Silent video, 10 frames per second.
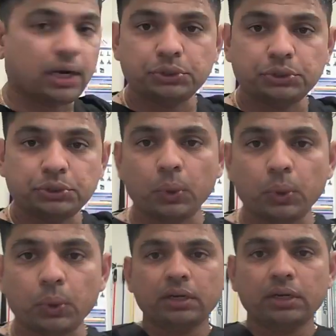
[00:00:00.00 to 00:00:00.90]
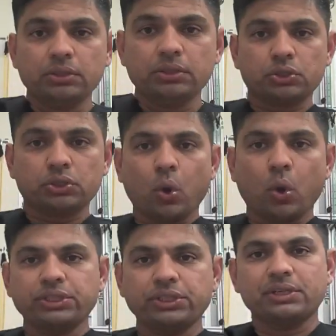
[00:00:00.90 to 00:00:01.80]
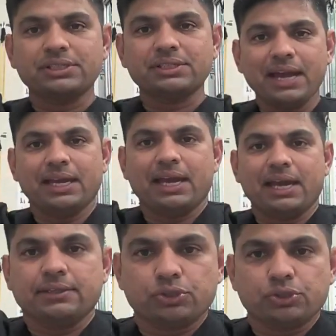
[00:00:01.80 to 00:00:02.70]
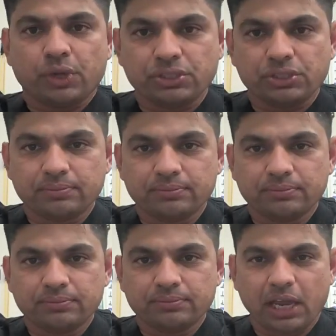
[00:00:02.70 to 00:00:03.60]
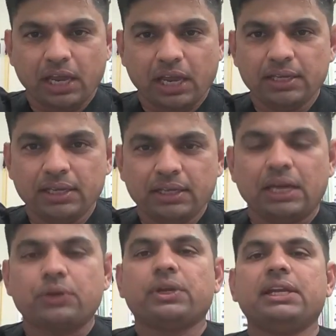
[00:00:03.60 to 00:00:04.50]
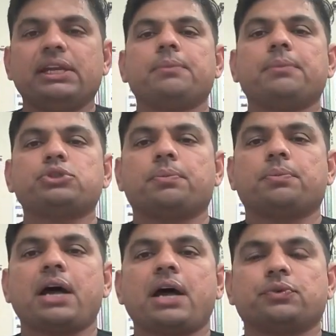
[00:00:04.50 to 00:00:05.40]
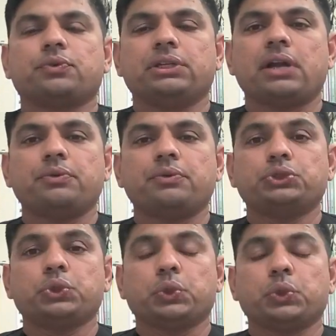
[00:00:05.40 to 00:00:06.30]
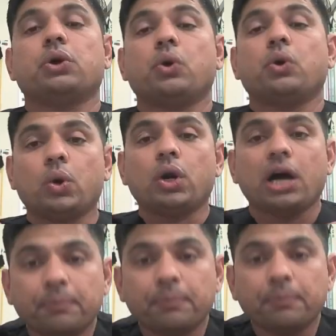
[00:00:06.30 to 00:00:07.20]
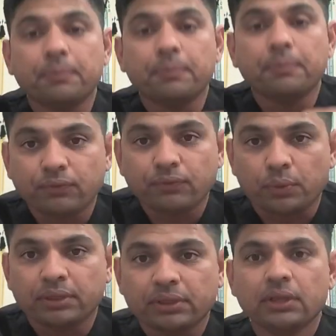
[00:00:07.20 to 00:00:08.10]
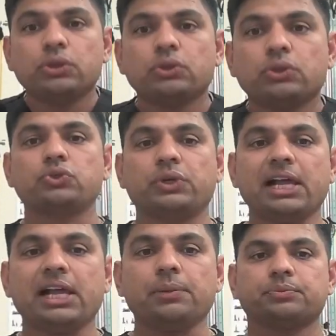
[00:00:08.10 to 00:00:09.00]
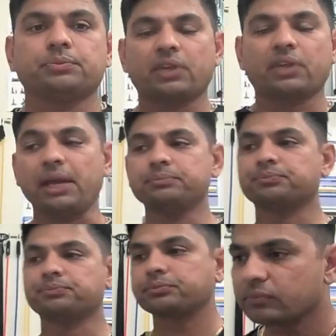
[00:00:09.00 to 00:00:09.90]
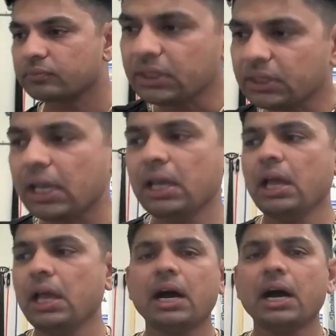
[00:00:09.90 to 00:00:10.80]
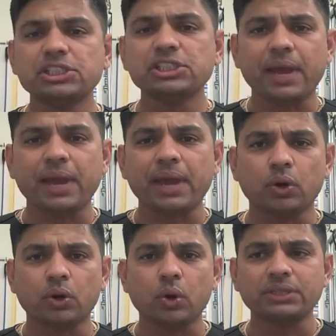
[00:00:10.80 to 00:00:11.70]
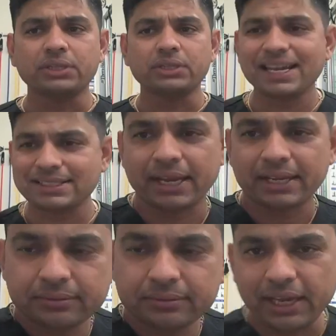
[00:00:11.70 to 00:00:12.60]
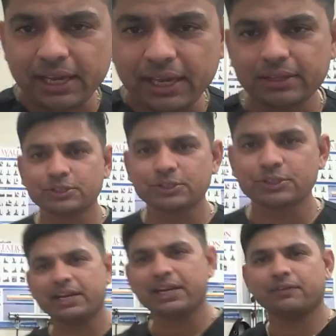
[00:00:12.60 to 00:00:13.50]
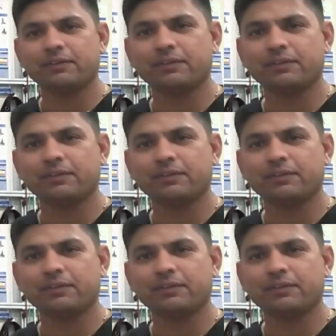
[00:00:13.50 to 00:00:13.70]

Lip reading: door. Just hold it on the side and stretch it. Okay, that really helps your posture with the rounded shoulder or hump back forward. Those really helps. Okay. Hunchback or text neck. Okay, this is very, very